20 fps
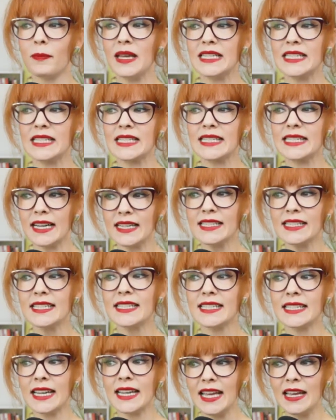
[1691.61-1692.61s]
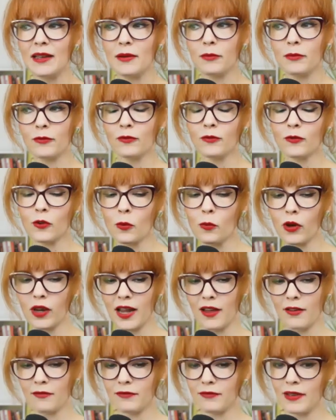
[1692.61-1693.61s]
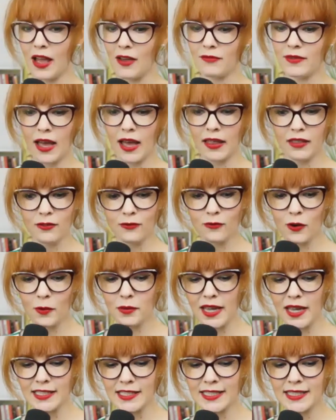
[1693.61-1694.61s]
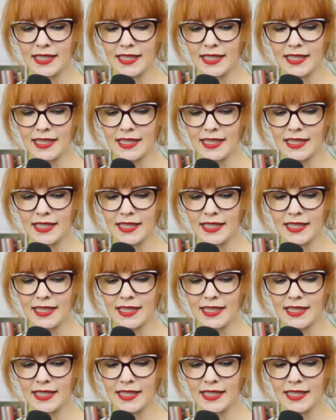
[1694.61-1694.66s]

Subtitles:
it does seem, from what I've gathered from this,